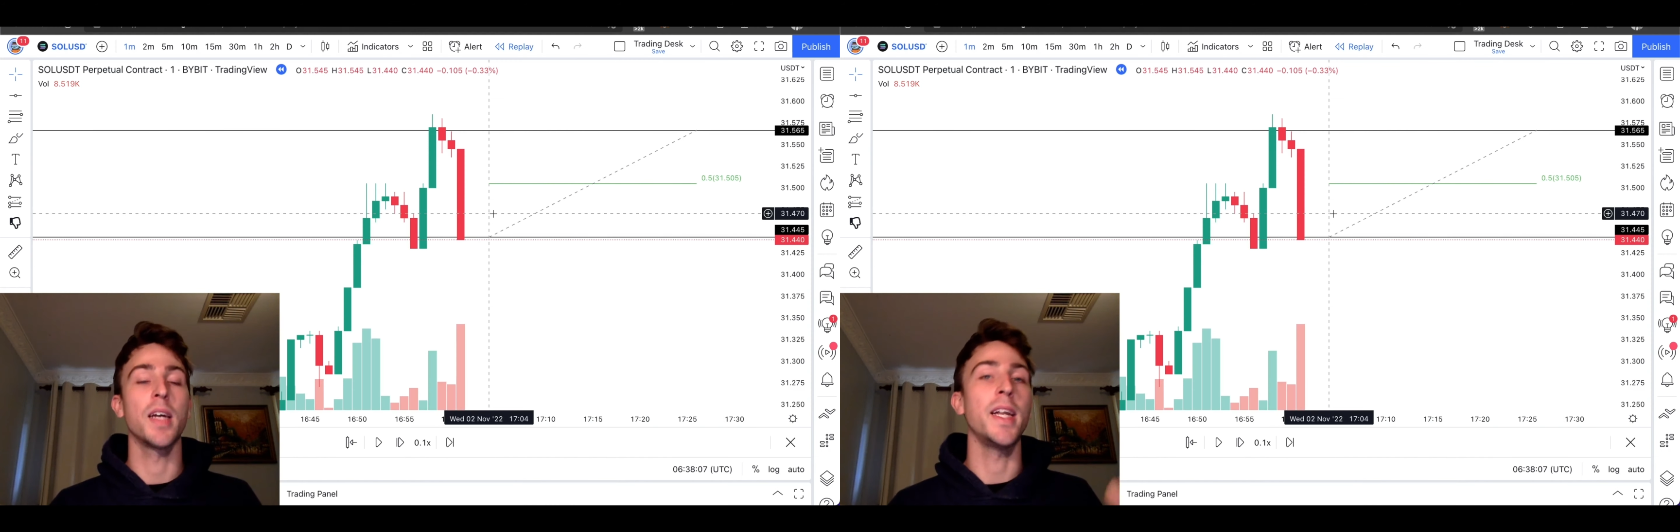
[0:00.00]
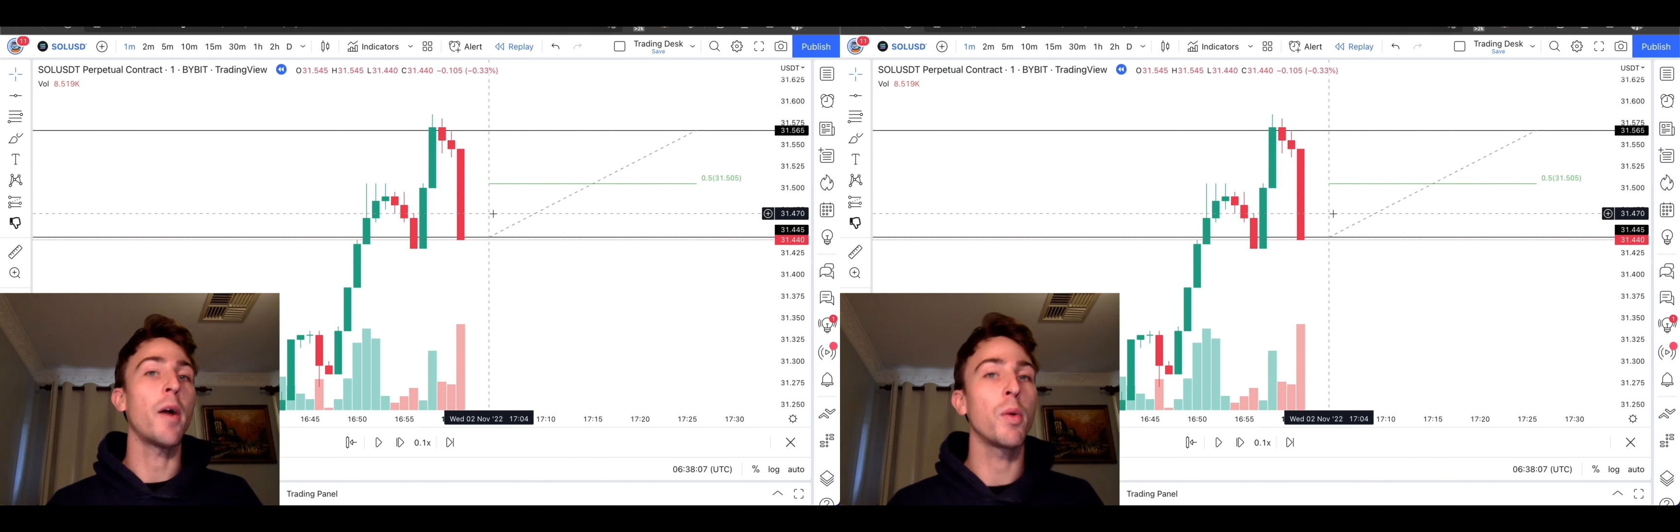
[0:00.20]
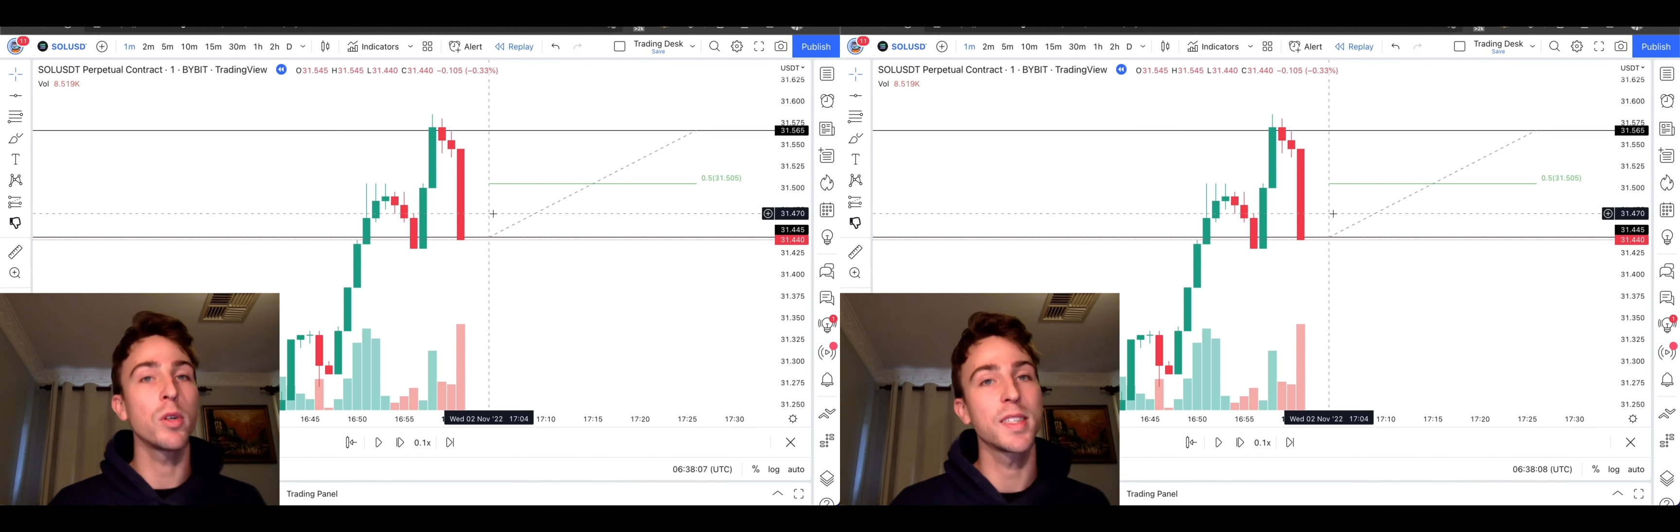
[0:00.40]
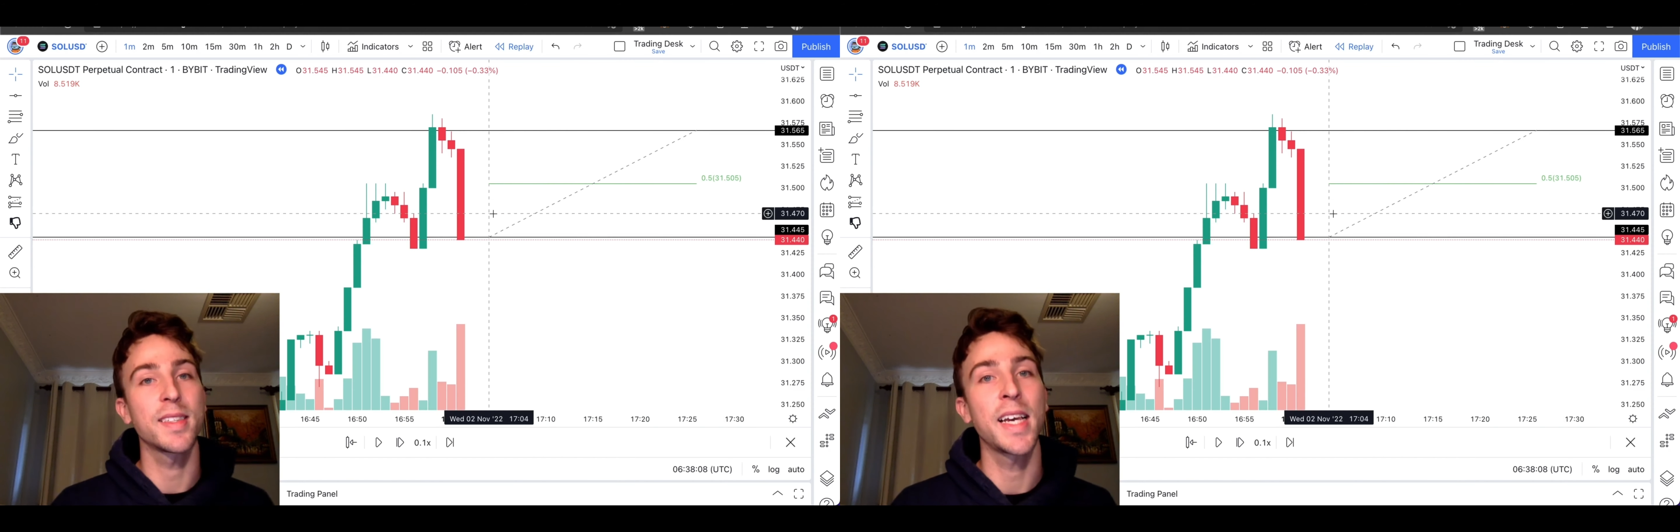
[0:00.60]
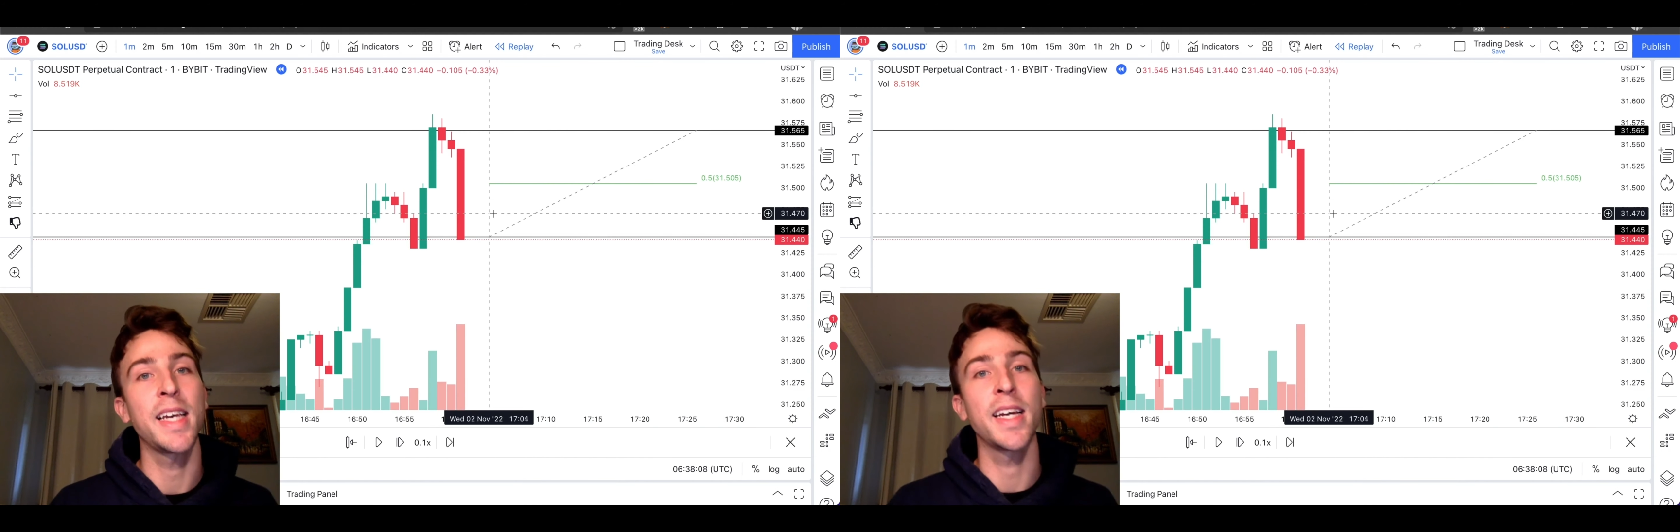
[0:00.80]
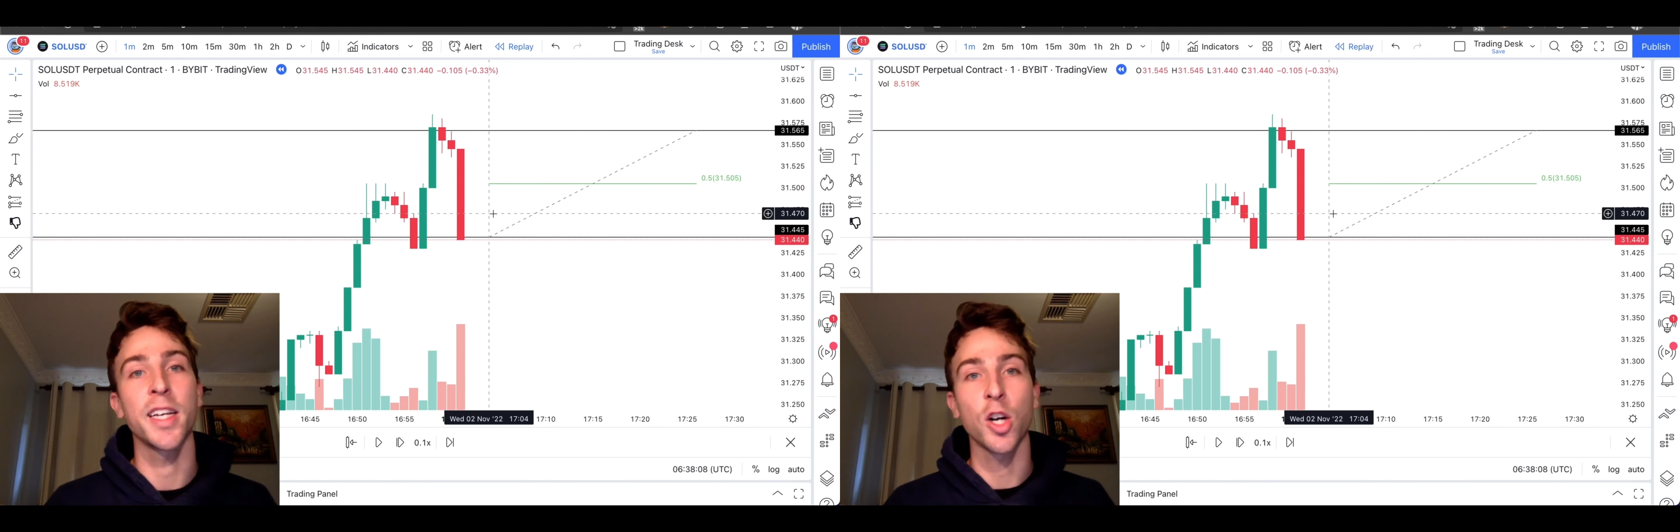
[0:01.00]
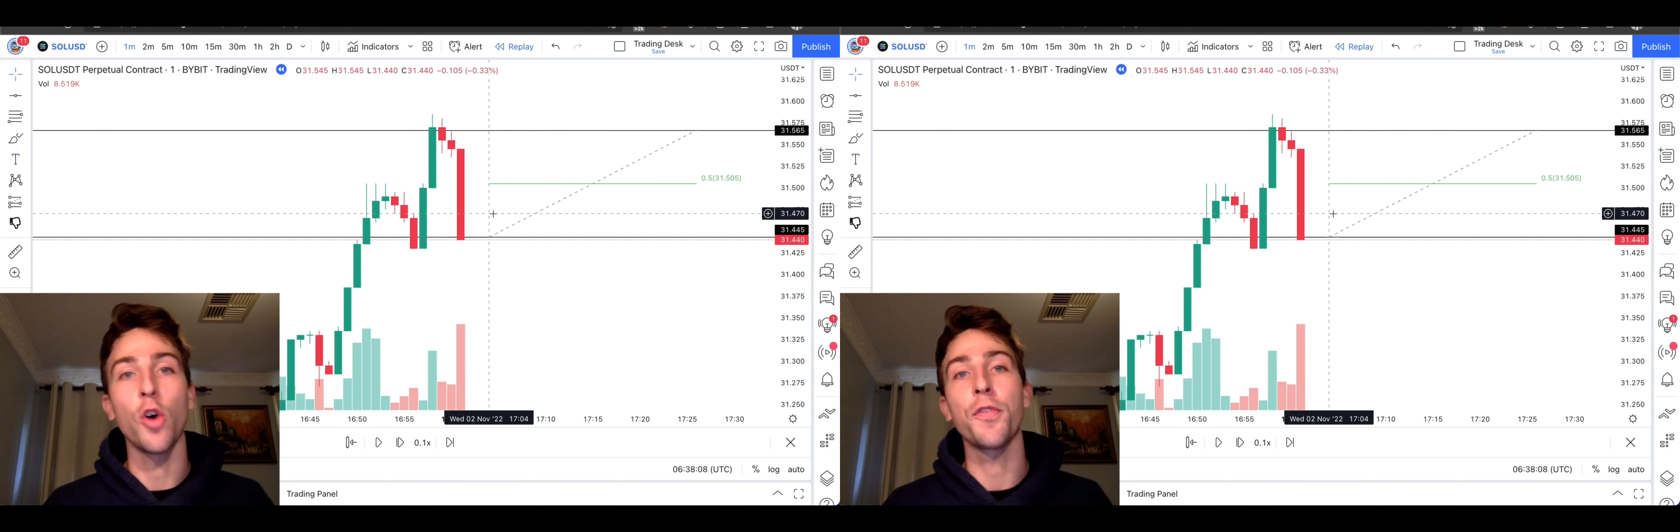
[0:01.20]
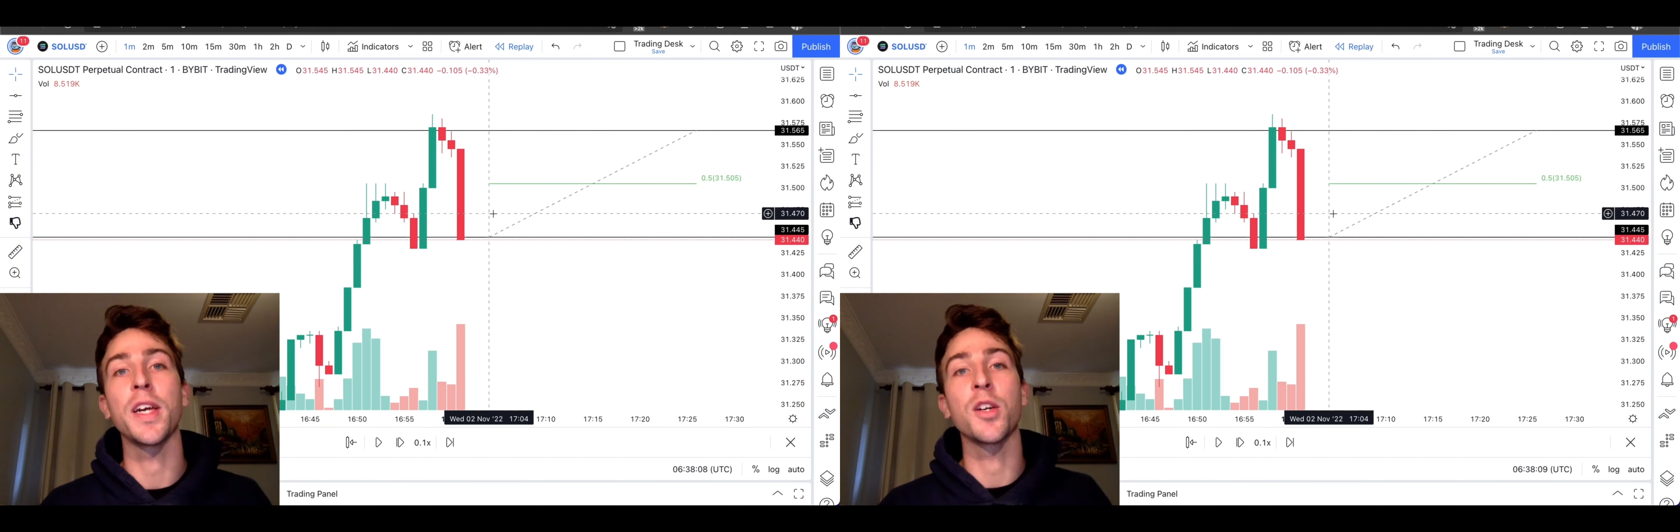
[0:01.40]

Now we want to see an engulfing